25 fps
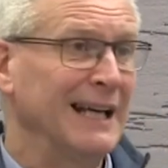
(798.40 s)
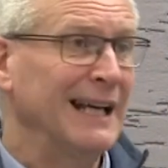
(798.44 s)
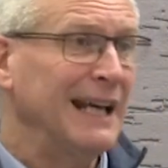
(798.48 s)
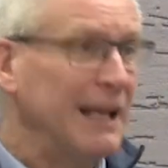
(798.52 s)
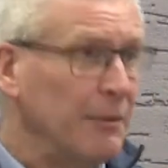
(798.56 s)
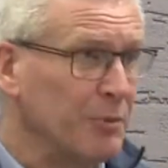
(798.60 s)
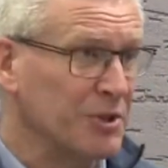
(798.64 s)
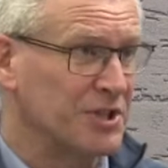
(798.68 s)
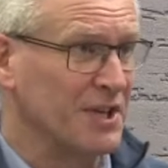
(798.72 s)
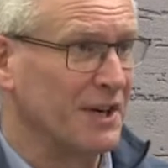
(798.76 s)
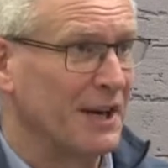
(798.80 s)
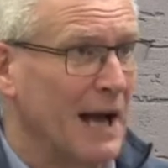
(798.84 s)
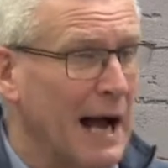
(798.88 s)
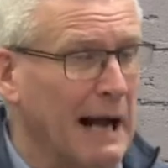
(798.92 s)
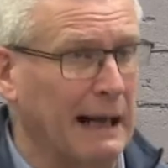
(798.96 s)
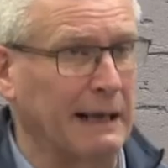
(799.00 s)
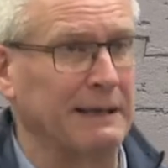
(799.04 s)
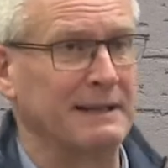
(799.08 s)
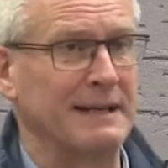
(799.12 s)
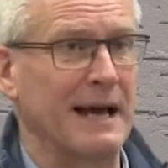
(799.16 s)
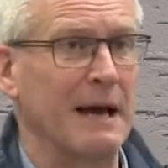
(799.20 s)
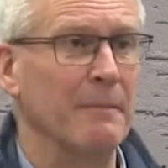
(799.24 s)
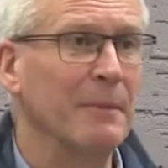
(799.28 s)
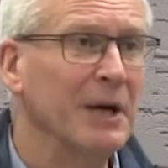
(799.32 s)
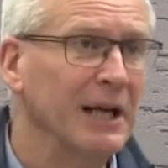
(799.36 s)
He was an
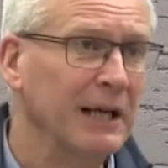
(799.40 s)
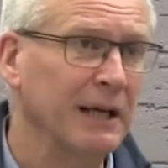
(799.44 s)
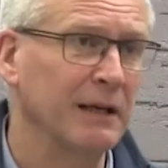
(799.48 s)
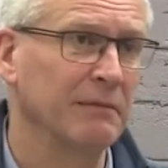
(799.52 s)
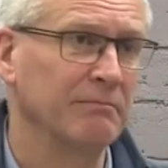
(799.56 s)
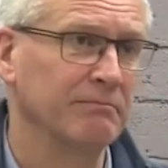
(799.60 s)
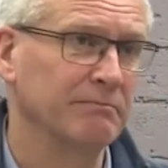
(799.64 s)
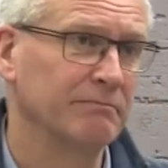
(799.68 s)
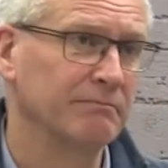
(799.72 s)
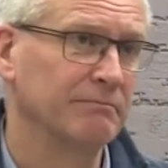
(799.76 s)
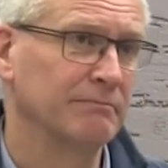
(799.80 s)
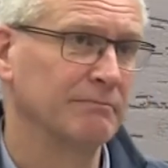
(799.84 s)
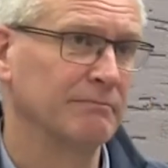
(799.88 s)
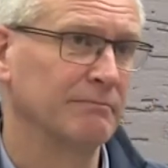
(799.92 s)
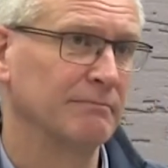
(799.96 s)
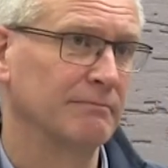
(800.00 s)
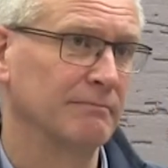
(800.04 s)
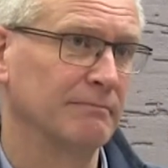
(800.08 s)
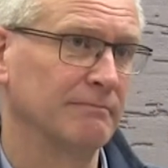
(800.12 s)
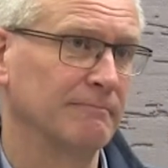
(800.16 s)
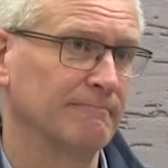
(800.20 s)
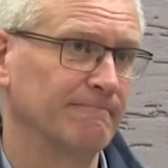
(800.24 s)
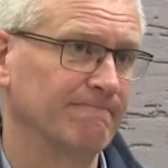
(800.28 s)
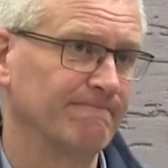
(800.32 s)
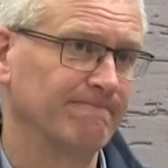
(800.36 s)
academic,
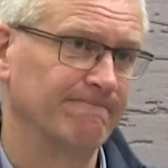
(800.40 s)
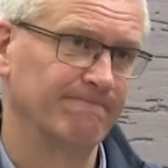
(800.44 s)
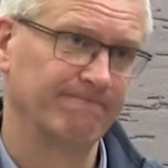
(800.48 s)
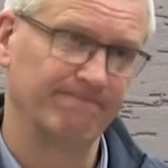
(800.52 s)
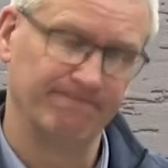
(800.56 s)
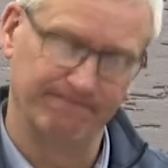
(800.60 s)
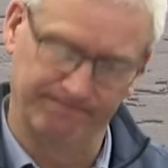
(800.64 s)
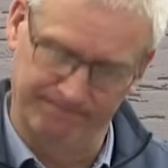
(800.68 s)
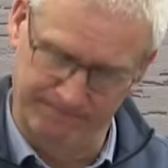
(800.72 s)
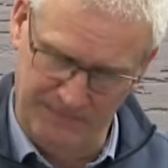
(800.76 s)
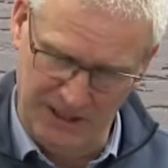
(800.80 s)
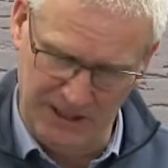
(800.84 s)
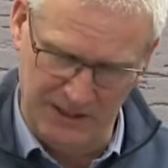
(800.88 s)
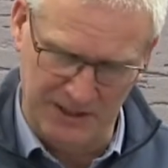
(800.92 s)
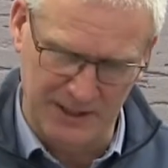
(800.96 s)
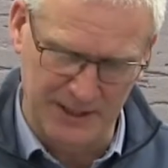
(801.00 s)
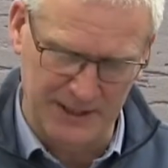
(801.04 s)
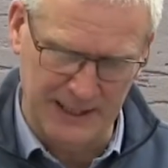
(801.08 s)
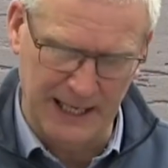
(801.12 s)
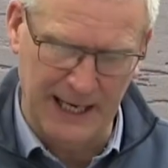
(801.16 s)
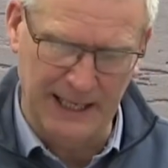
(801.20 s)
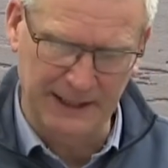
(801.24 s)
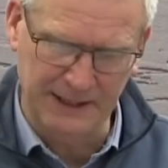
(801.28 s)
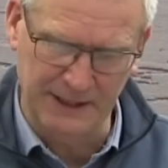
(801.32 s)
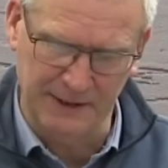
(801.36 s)

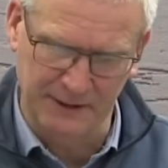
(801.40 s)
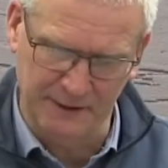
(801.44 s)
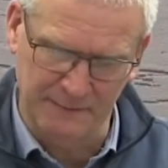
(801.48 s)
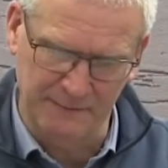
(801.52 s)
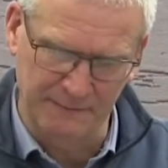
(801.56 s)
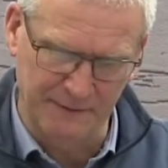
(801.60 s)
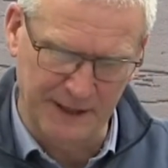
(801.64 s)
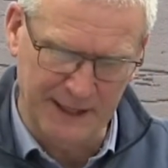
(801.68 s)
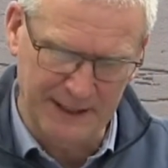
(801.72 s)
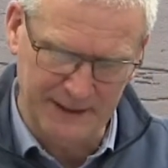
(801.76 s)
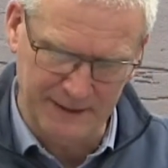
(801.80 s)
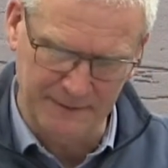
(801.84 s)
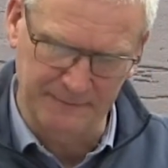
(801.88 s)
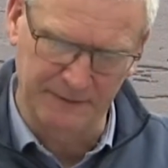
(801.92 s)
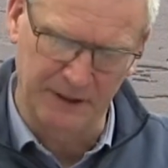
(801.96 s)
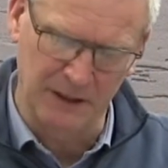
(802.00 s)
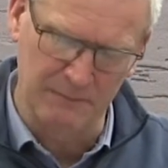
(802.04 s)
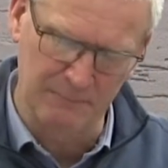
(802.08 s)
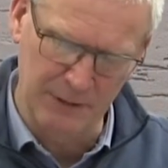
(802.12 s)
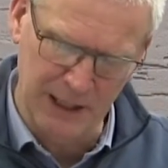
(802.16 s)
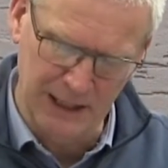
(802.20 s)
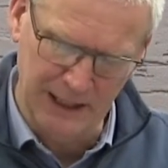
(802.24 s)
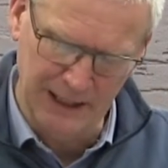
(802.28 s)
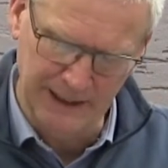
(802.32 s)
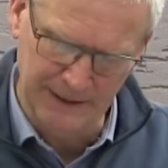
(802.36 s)
sat at the feet of
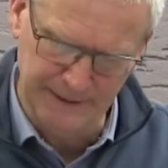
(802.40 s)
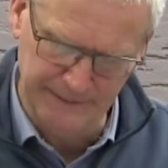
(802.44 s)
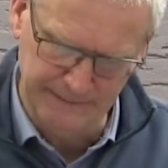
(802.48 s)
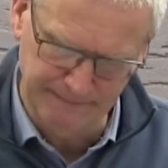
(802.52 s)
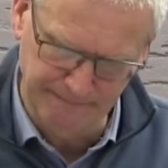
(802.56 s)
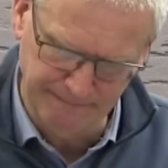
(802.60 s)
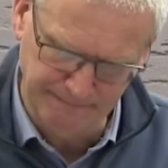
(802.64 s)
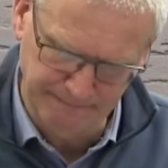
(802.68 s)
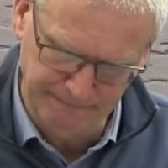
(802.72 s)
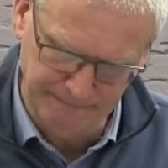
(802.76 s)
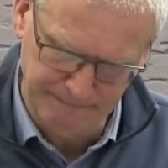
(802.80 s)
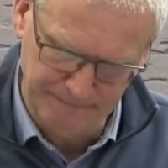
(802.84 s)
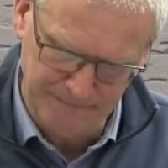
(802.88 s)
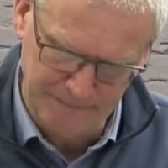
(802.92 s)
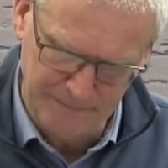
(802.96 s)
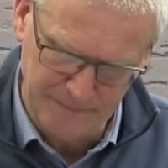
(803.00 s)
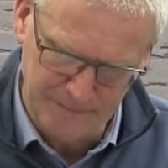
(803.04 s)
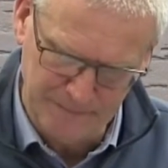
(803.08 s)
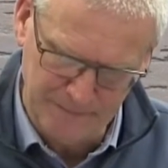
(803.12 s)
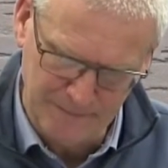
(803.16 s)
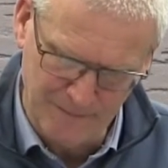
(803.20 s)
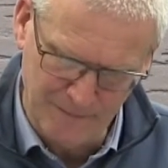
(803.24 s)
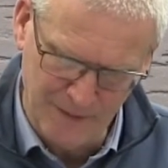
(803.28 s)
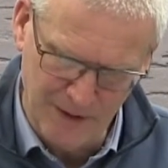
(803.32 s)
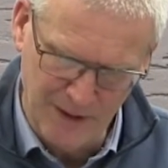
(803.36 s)
Gamaliel.
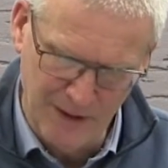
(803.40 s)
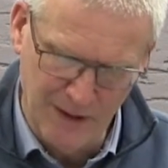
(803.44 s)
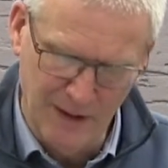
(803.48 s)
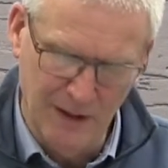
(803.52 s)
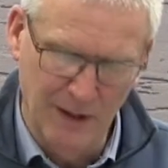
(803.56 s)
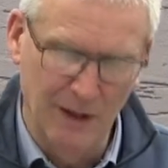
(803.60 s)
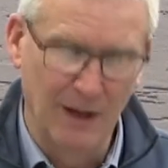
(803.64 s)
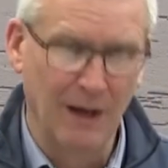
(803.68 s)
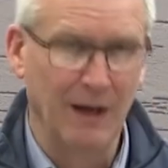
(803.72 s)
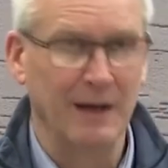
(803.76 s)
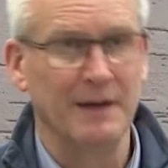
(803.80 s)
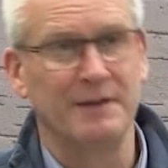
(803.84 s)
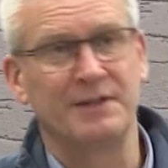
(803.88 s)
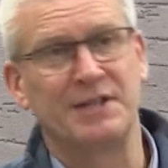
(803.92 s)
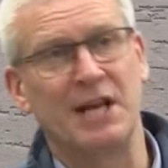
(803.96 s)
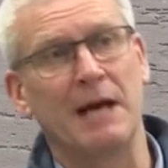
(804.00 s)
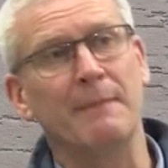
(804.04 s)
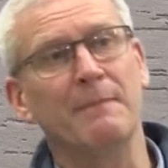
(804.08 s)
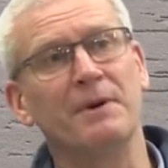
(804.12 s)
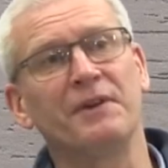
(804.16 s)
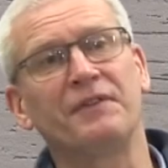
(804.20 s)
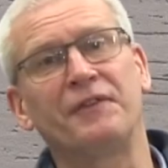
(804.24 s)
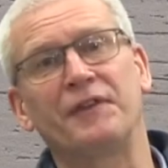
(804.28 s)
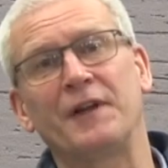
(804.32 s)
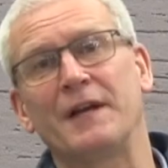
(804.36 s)

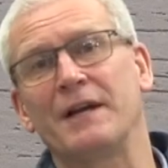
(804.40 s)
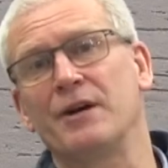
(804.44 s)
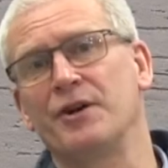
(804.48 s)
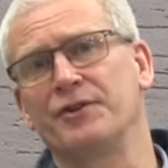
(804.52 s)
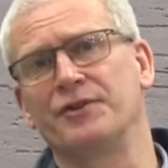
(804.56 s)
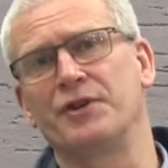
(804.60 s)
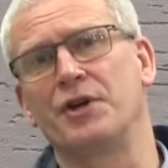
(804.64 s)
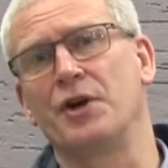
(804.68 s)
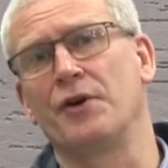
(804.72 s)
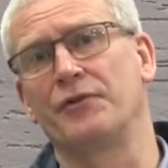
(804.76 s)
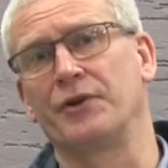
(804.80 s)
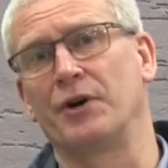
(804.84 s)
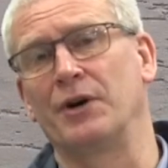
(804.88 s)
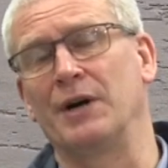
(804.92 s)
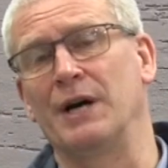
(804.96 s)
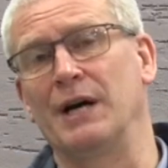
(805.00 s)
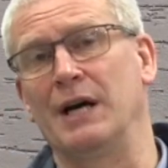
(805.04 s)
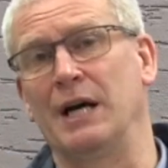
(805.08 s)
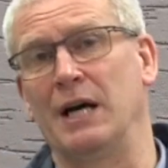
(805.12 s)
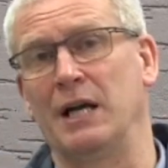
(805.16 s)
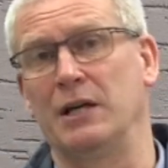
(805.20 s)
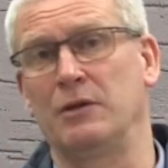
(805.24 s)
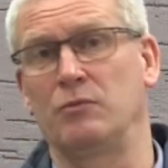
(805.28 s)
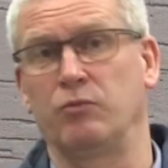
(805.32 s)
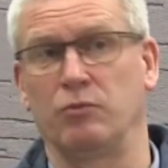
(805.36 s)
Timothy, on the other
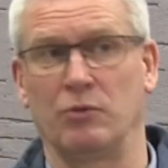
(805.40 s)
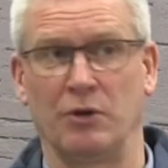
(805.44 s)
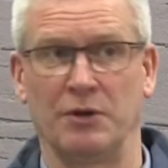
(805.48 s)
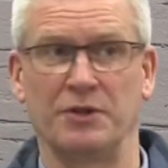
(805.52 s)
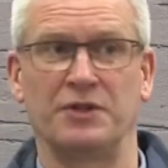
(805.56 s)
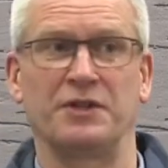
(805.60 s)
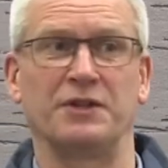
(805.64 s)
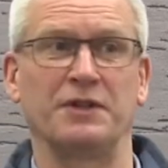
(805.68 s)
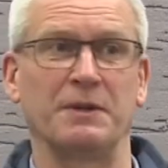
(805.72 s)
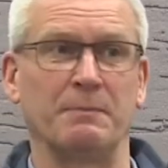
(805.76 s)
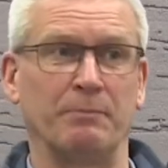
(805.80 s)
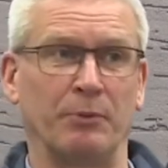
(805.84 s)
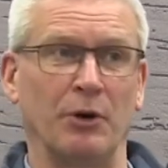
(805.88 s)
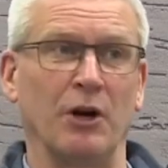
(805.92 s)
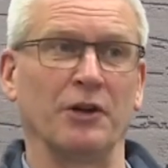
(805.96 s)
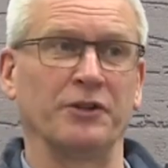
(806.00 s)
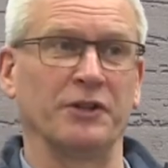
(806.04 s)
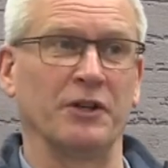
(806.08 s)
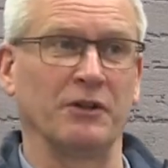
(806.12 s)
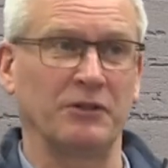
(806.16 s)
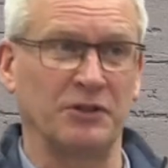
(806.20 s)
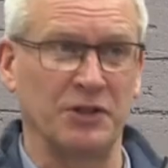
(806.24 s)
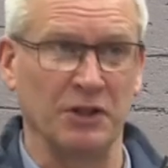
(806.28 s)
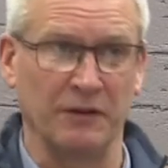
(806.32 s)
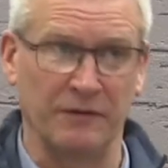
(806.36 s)
hand, was the
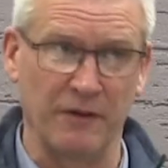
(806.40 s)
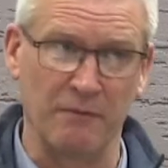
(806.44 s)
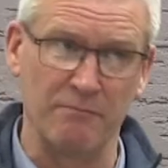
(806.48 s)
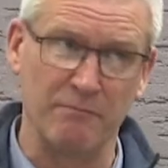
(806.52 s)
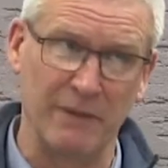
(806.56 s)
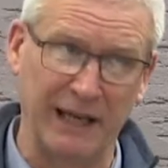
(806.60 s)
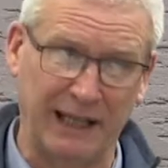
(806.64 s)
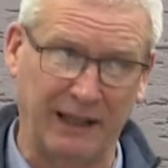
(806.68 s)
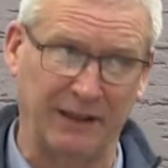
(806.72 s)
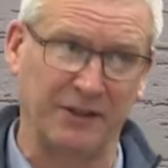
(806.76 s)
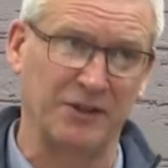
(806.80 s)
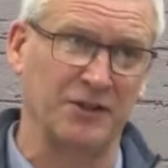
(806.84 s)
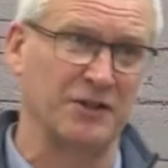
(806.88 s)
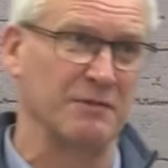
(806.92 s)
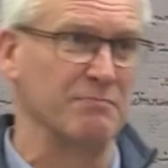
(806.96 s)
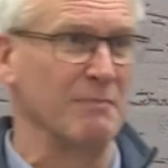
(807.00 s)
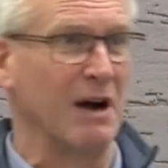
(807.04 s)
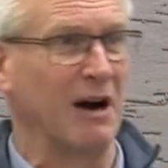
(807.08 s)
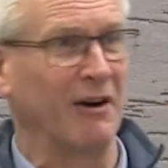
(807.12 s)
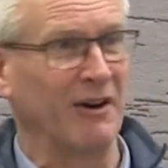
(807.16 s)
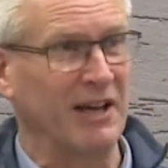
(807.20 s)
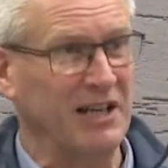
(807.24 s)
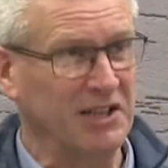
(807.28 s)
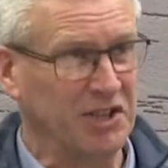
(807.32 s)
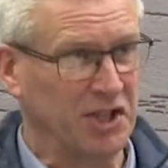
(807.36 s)
product of a mixed
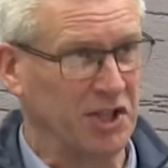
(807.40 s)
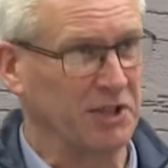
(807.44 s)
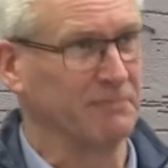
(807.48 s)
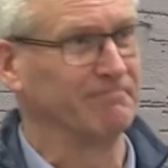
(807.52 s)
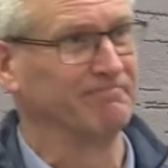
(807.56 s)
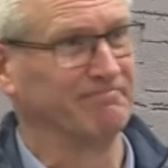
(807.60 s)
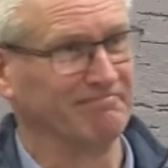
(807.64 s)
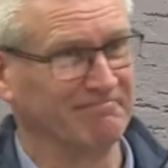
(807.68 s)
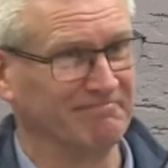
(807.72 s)
marriage,